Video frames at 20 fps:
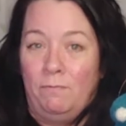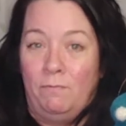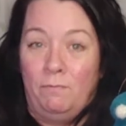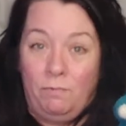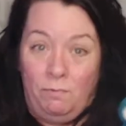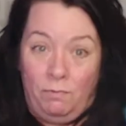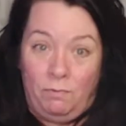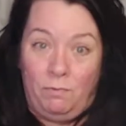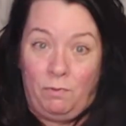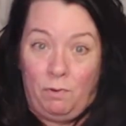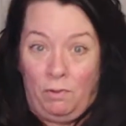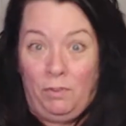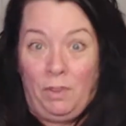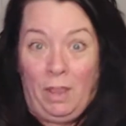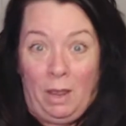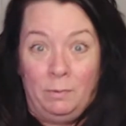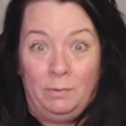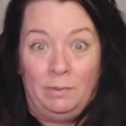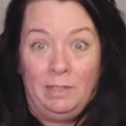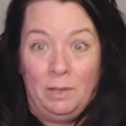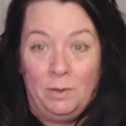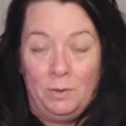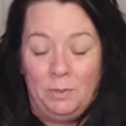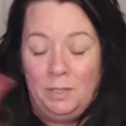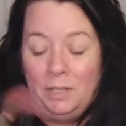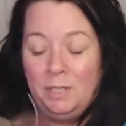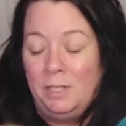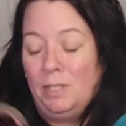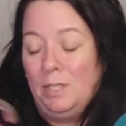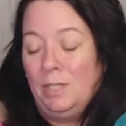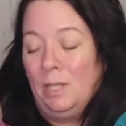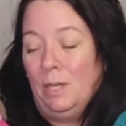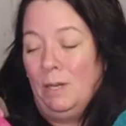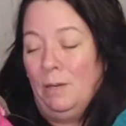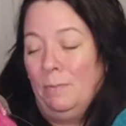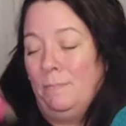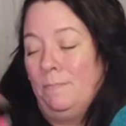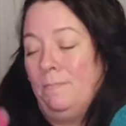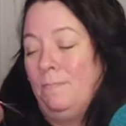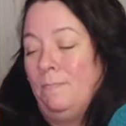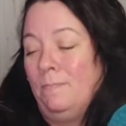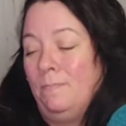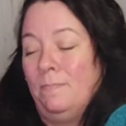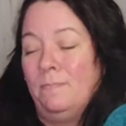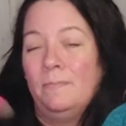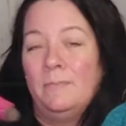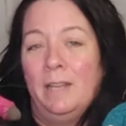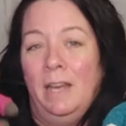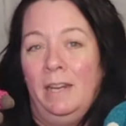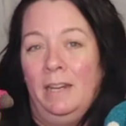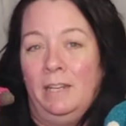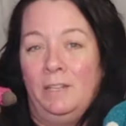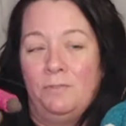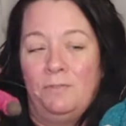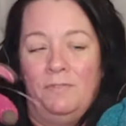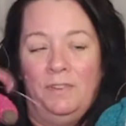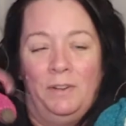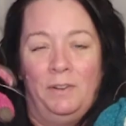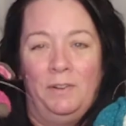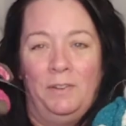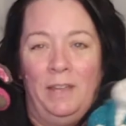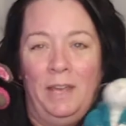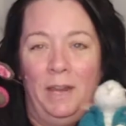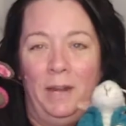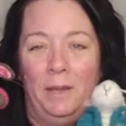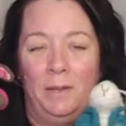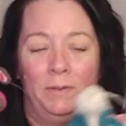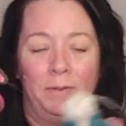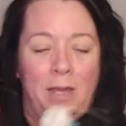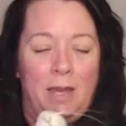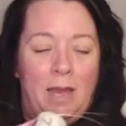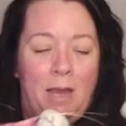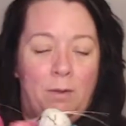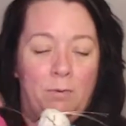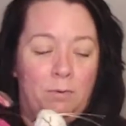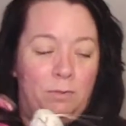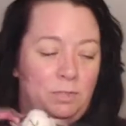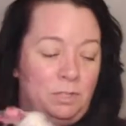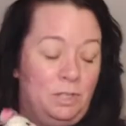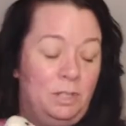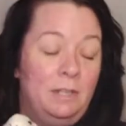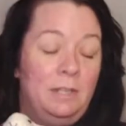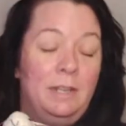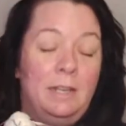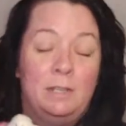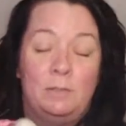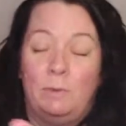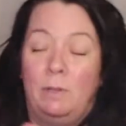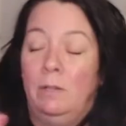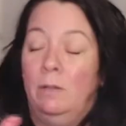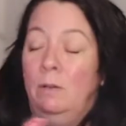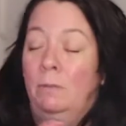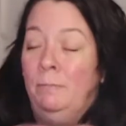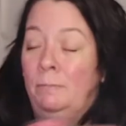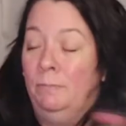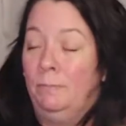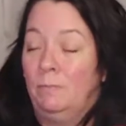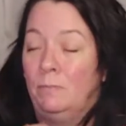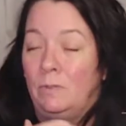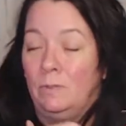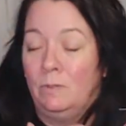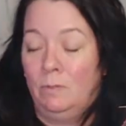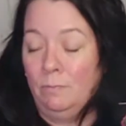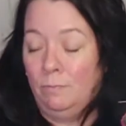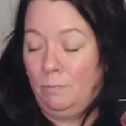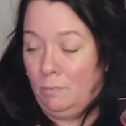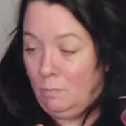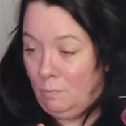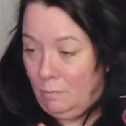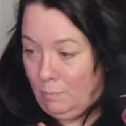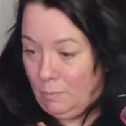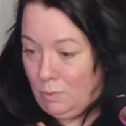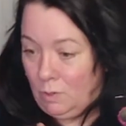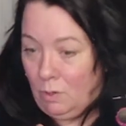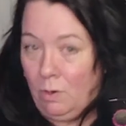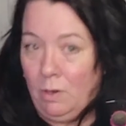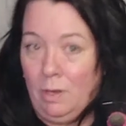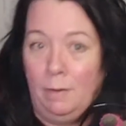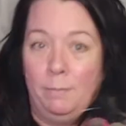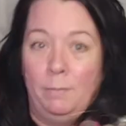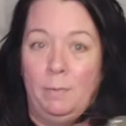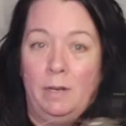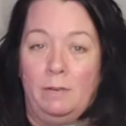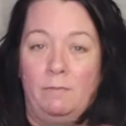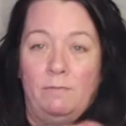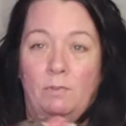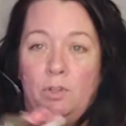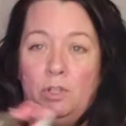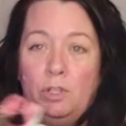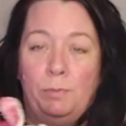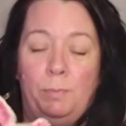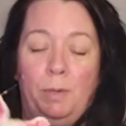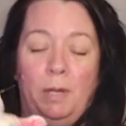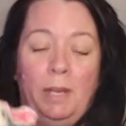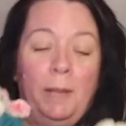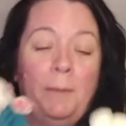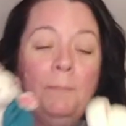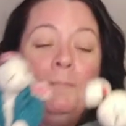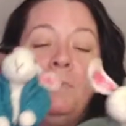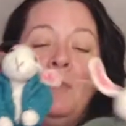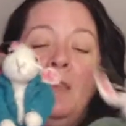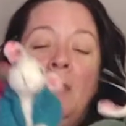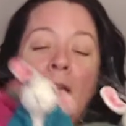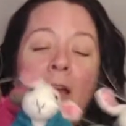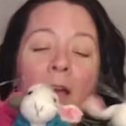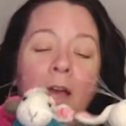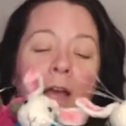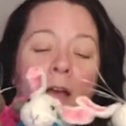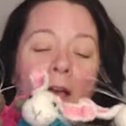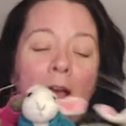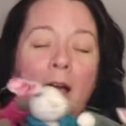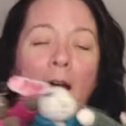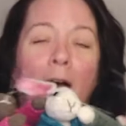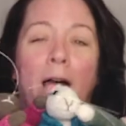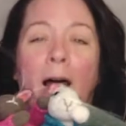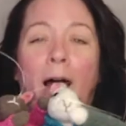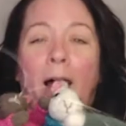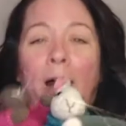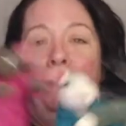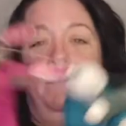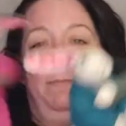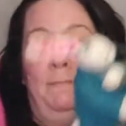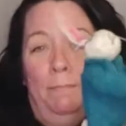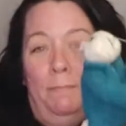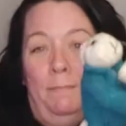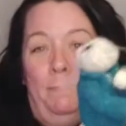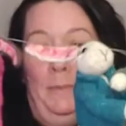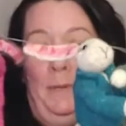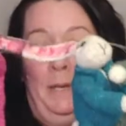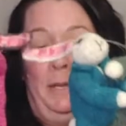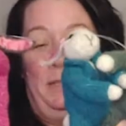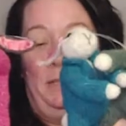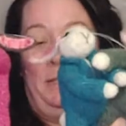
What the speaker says: for download. So I need to figure that out as well. Sorry, my voice is breaking. But